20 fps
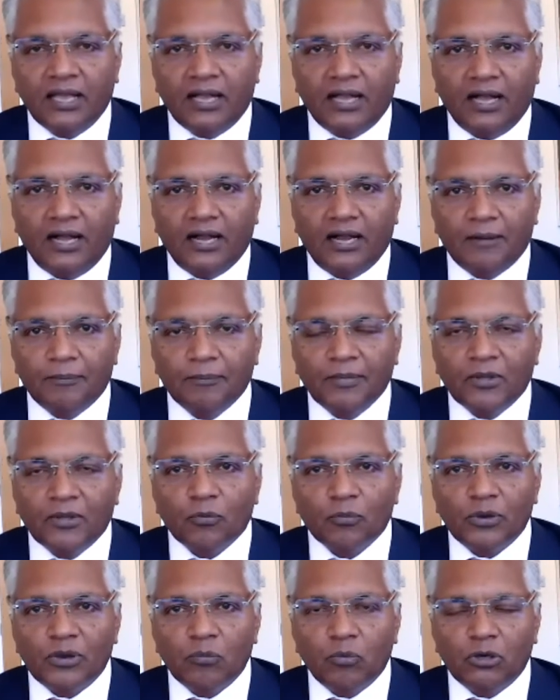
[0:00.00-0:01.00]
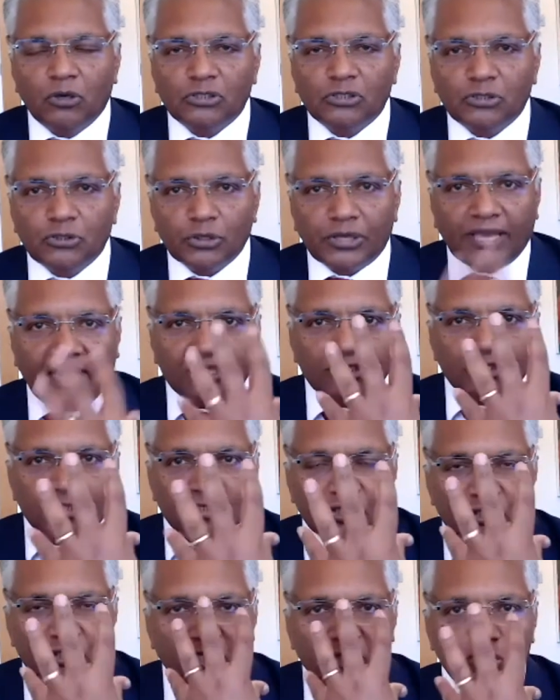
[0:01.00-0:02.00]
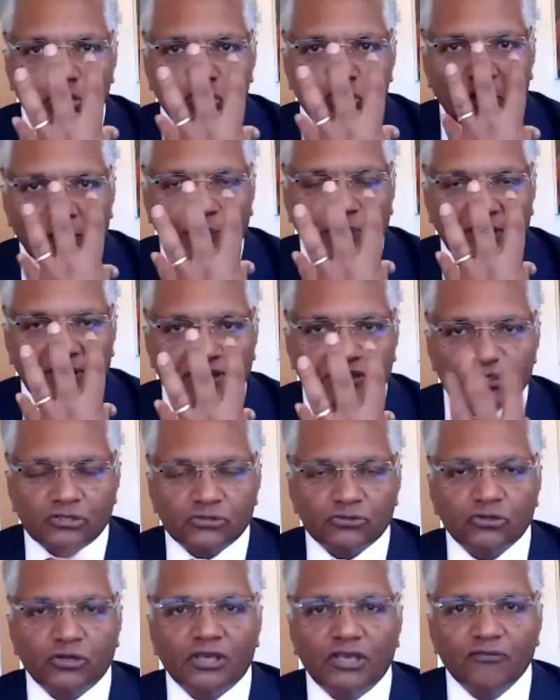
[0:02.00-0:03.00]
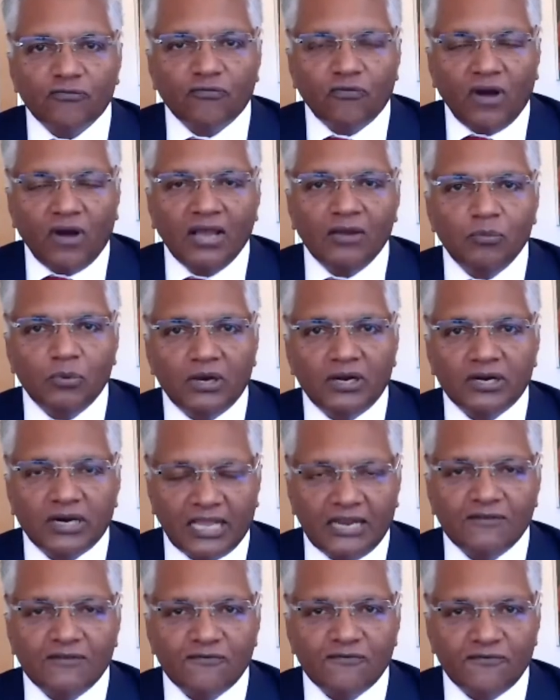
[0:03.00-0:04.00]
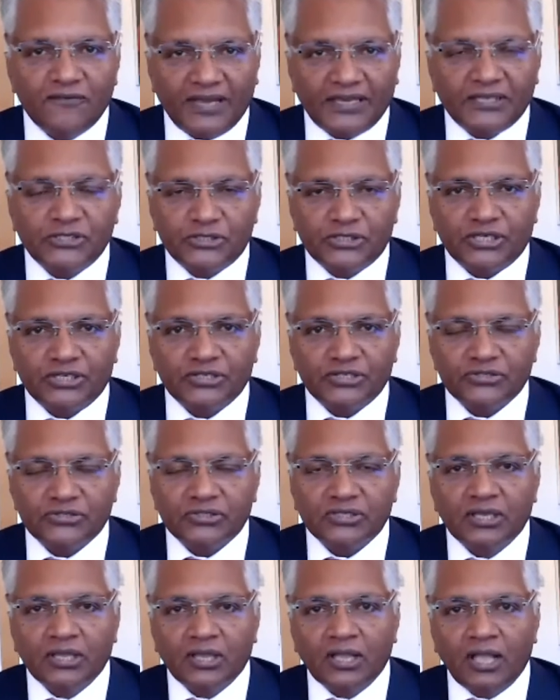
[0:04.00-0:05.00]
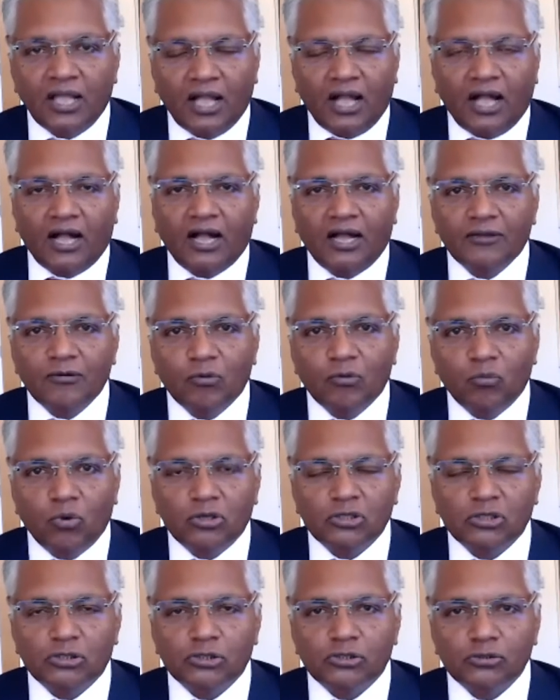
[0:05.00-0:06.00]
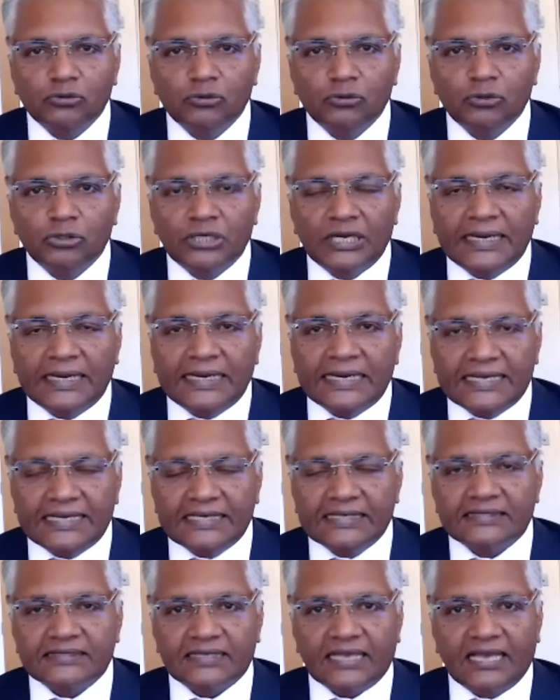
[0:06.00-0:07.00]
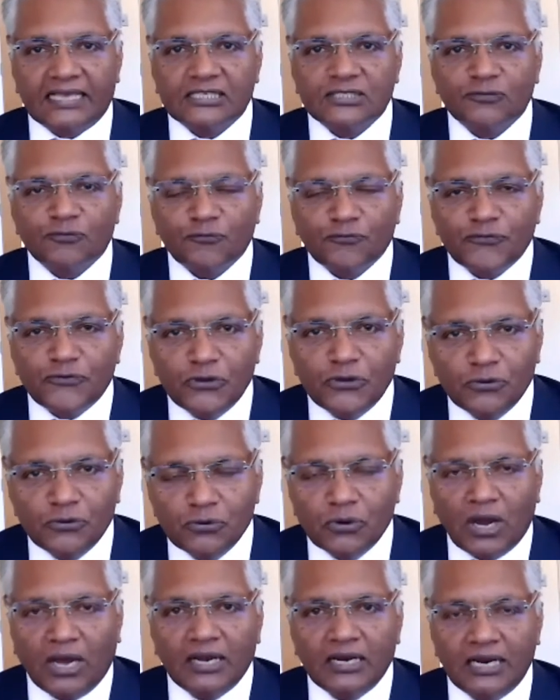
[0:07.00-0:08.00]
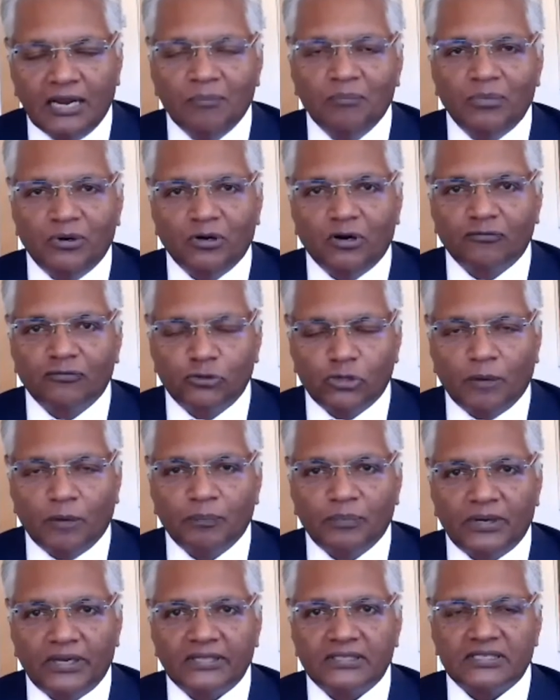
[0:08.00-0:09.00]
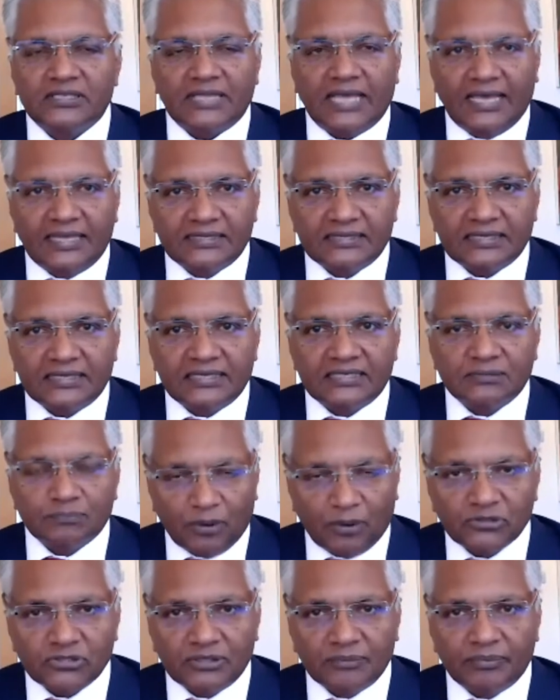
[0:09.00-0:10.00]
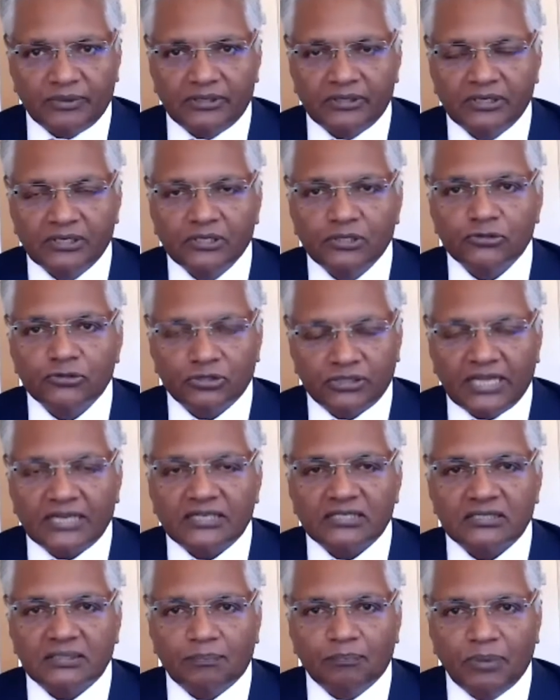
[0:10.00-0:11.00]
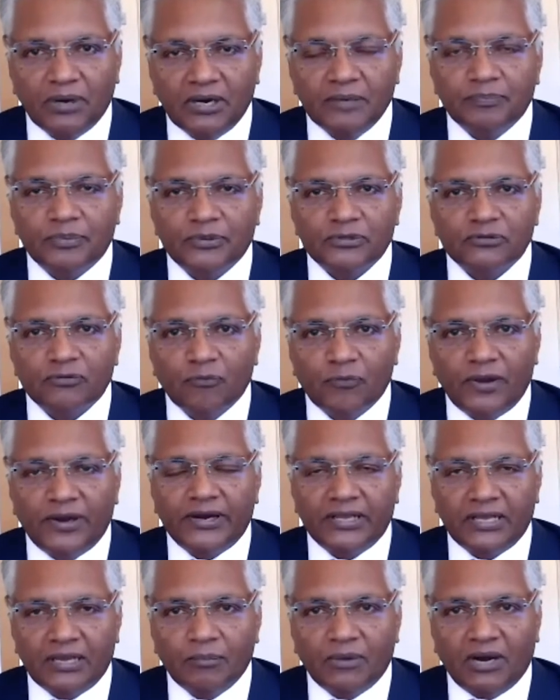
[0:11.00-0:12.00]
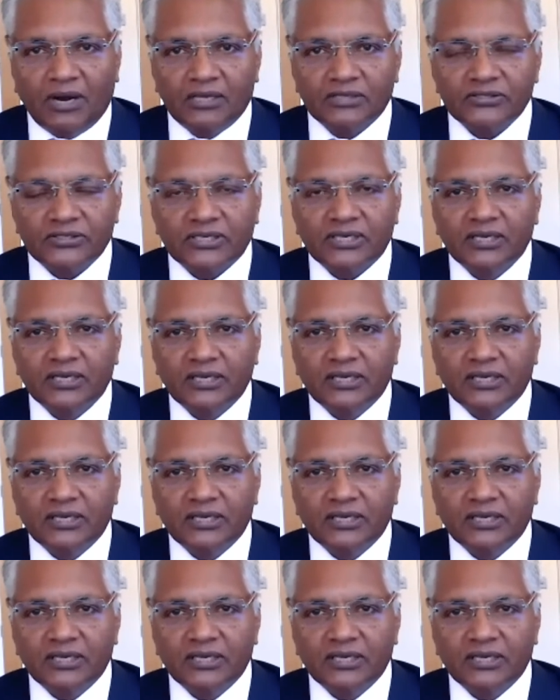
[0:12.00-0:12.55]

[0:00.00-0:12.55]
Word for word: Um, we want to catch the droplets. So if I were infectious, I want to release as few a number of droplets as is possible. So that's the purpose of wearing a mask.